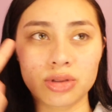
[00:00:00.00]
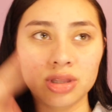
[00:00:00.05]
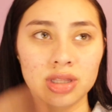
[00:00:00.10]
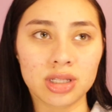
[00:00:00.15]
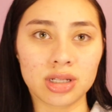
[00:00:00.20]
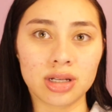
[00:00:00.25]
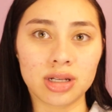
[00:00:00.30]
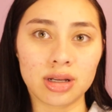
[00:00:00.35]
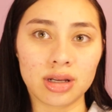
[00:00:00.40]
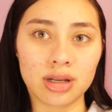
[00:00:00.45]

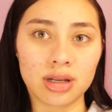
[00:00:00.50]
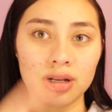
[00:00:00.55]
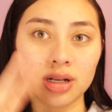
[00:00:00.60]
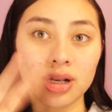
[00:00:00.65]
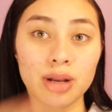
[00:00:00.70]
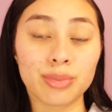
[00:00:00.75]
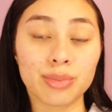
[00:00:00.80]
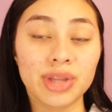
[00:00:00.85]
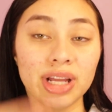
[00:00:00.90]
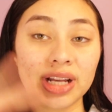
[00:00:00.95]
the
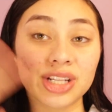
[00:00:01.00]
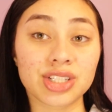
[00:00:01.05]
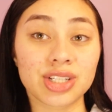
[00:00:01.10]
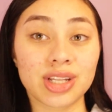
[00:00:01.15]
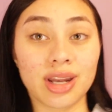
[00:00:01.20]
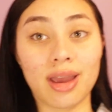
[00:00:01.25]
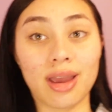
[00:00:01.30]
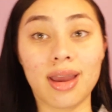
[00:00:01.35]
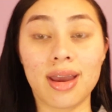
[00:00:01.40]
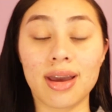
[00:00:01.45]

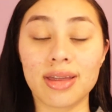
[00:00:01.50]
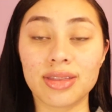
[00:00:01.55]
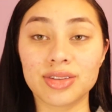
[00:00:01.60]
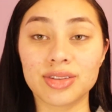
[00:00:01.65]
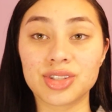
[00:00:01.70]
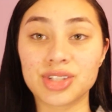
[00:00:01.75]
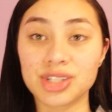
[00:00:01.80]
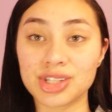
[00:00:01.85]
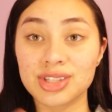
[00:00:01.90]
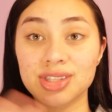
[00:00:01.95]
complexion
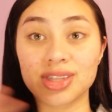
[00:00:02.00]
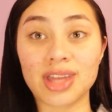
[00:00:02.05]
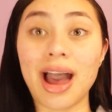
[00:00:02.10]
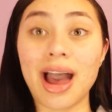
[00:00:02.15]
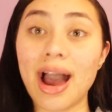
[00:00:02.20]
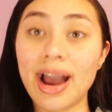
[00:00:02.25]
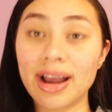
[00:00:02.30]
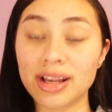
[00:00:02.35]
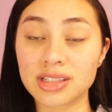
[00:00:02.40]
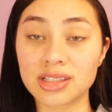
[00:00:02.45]
and just the
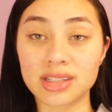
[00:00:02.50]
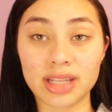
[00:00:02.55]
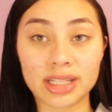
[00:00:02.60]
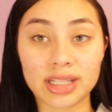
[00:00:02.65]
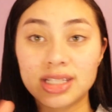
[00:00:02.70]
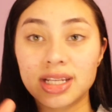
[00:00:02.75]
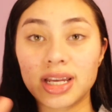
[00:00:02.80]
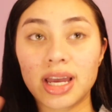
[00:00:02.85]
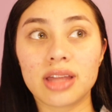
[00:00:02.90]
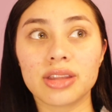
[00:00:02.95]
eyes
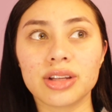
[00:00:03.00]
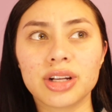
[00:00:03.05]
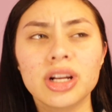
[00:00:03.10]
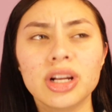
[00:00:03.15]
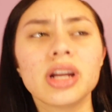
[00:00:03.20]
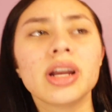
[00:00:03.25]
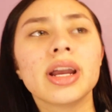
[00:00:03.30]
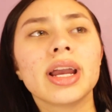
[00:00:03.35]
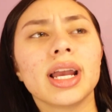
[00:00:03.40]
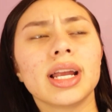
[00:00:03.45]
like
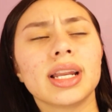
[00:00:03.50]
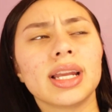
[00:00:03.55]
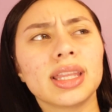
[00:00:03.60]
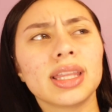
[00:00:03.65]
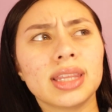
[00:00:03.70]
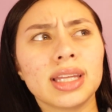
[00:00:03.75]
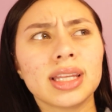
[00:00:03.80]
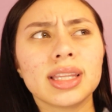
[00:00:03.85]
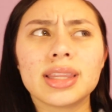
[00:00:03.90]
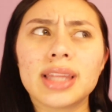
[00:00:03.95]
together, and I
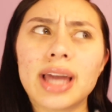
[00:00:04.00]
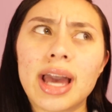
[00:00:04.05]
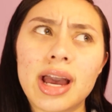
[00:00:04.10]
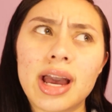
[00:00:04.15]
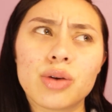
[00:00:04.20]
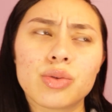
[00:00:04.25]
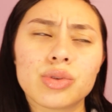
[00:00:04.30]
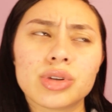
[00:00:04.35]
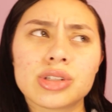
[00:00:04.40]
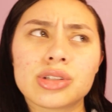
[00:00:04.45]
think
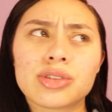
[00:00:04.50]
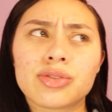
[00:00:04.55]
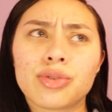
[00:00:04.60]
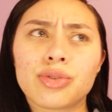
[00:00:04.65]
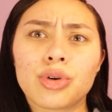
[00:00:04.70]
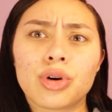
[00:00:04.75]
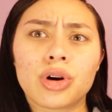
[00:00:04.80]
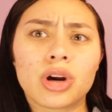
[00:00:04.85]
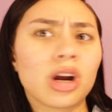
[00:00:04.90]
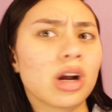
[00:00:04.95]
that was
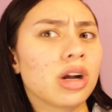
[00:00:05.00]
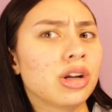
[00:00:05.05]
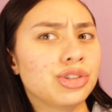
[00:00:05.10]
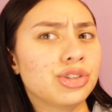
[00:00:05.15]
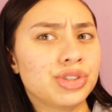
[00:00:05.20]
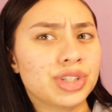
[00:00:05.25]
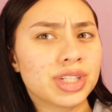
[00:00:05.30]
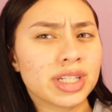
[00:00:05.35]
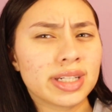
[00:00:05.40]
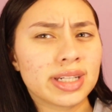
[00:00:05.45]
for
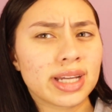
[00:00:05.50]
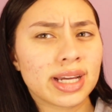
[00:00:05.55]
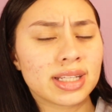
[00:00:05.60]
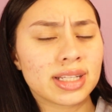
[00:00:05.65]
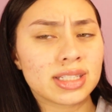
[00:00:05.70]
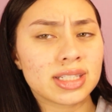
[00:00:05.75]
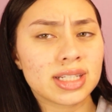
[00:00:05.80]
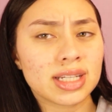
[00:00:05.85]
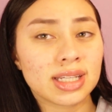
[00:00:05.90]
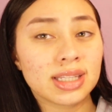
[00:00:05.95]

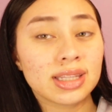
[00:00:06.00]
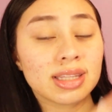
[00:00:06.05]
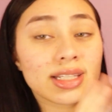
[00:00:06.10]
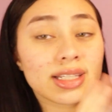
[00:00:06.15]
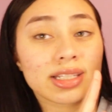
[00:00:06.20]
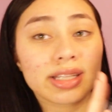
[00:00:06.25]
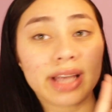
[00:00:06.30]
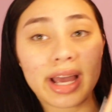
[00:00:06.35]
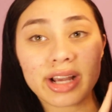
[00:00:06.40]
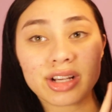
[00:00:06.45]
$119.
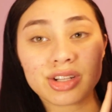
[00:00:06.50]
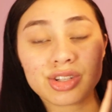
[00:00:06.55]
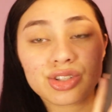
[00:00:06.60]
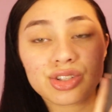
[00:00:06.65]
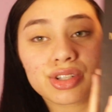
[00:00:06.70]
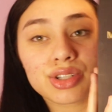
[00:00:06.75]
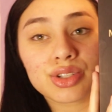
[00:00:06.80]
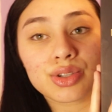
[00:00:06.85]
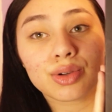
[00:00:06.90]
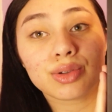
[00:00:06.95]
This
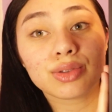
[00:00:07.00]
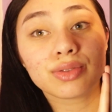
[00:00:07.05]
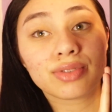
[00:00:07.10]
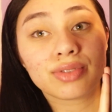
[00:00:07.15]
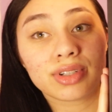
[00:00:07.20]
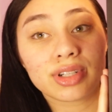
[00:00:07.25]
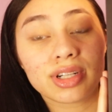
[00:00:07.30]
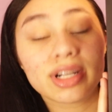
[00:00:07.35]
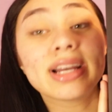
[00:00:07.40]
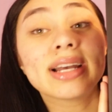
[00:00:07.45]
actually sold
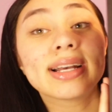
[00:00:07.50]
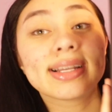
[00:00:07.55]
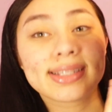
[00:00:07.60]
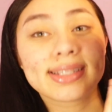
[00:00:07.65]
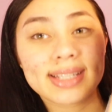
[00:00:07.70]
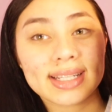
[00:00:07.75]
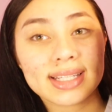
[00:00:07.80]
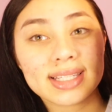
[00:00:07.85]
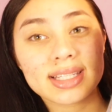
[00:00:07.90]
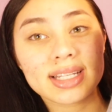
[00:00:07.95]
for
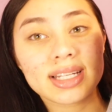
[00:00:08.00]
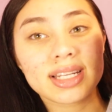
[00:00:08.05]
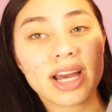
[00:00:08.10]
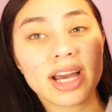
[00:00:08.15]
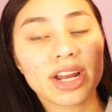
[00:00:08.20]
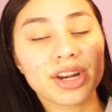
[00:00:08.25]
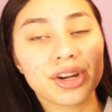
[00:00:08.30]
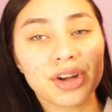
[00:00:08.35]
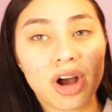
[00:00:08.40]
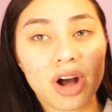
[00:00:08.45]

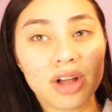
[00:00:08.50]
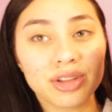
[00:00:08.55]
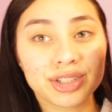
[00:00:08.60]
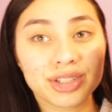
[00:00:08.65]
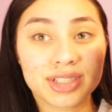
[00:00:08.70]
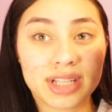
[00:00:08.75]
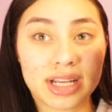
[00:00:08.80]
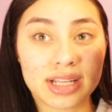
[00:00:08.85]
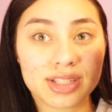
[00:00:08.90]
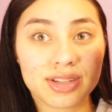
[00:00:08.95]

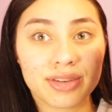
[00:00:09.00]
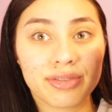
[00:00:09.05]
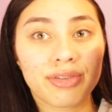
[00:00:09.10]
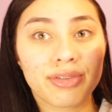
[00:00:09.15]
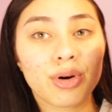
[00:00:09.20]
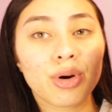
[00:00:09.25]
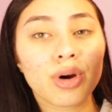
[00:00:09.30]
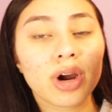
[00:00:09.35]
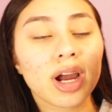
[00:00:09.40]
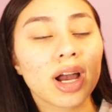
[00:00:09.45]
$69 at
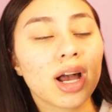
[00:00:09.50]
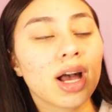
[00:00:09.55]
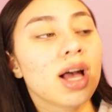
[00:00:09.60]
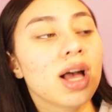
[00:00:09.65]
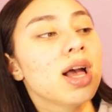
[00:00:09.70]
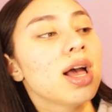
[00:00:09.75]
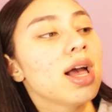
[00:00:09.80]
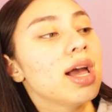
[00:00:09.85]
Sephora,